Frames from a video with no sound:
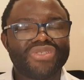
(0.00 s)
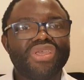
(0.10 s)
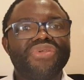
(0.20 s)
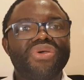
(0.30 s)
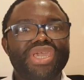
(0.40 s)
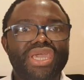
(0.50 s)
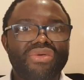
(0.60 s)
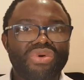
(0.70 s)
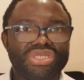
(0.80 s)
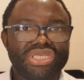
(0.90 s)
So if you're
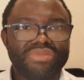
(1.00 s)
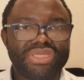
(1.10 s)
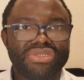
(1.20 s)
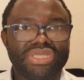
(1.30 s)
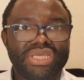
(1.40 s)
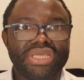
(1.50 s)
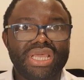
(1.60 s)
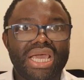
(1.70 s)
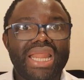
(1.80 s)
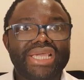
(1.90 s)
here watching me today,
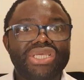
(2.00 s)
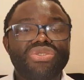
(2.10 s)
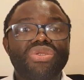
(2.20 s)
I'd like you